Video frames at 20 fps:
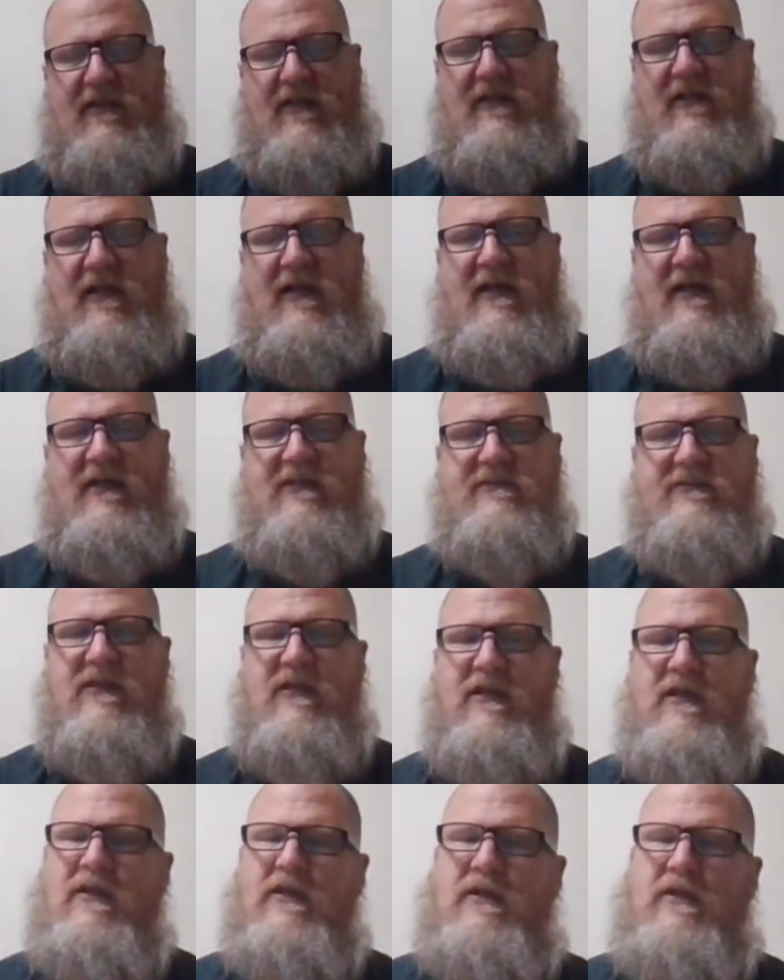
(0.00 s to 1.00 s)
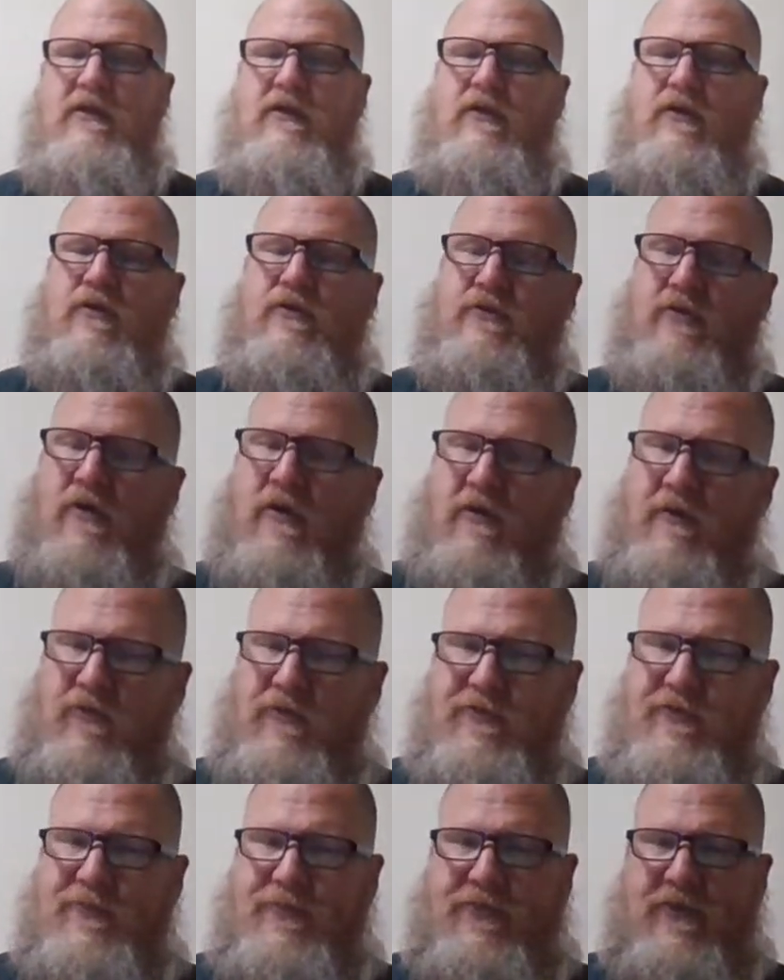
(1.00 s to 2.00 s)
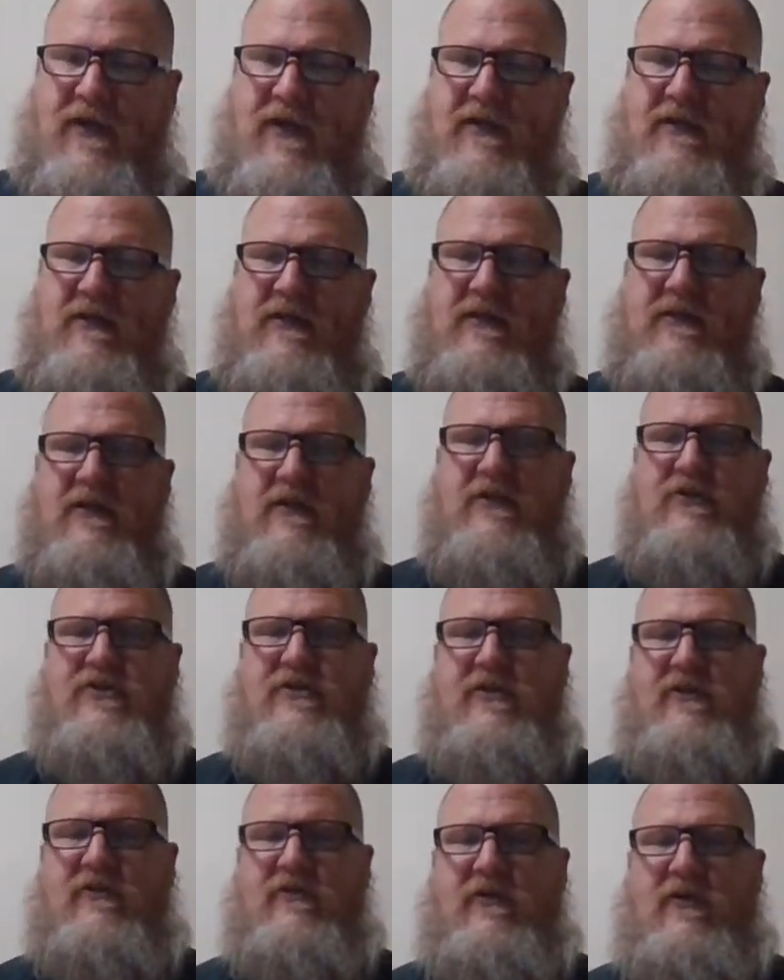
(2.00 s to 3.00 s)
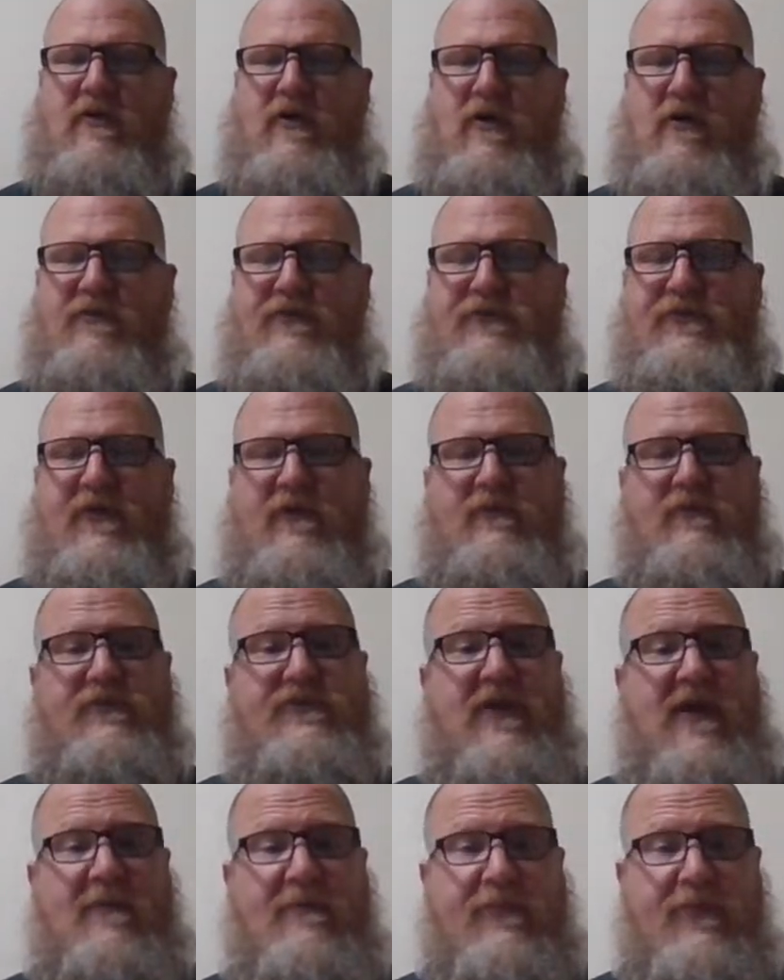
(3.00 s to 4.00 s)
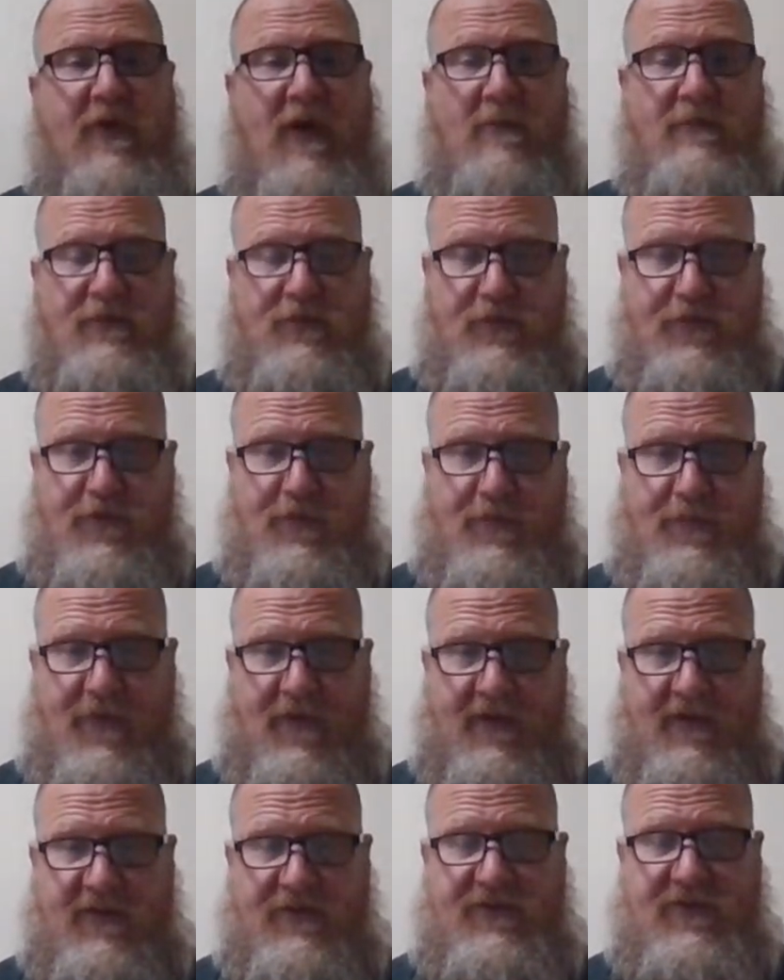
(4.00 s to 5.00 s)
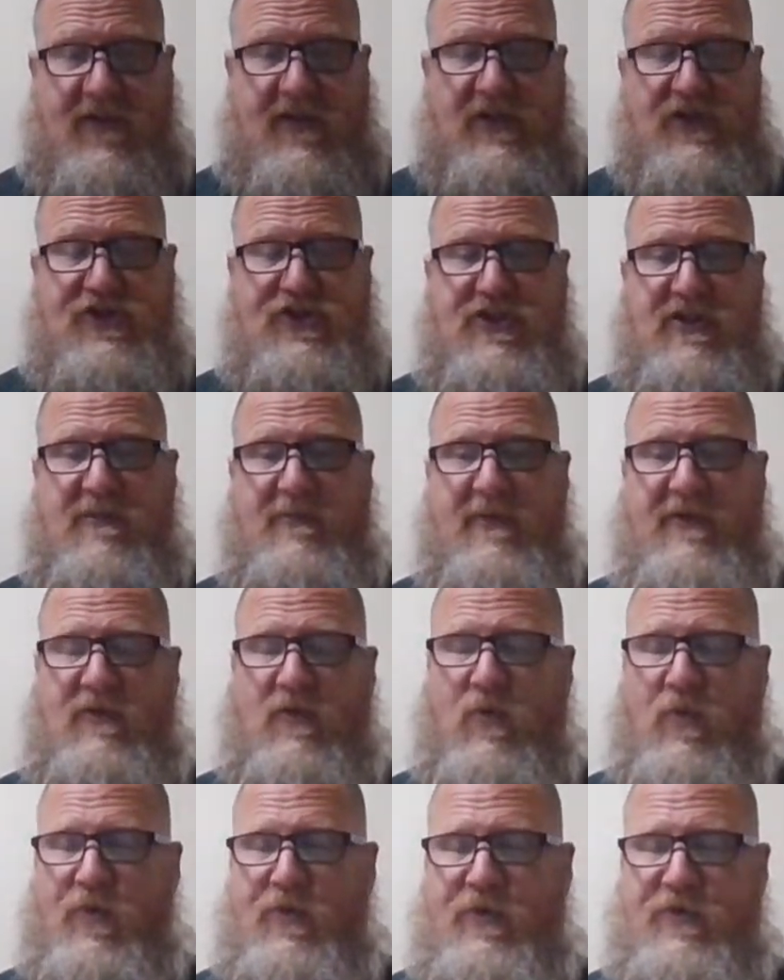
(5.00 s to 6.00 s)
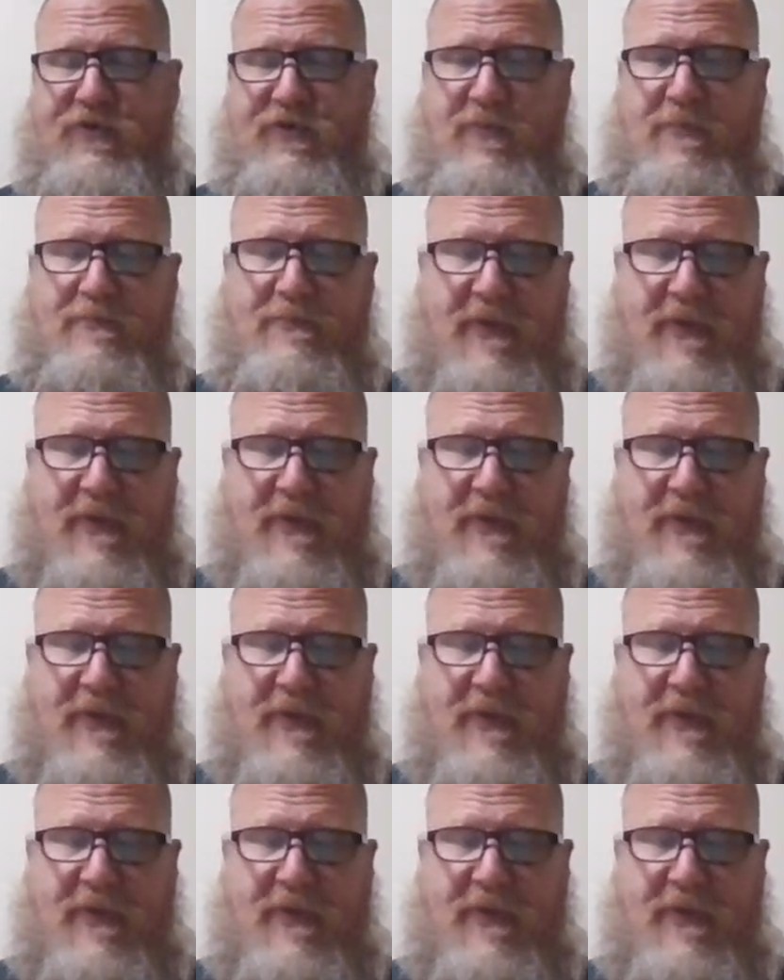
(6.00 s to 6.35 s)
in class. Her daughter was pregnant. She all of a sudden was having problems with her pregnancy, and she had been ordered to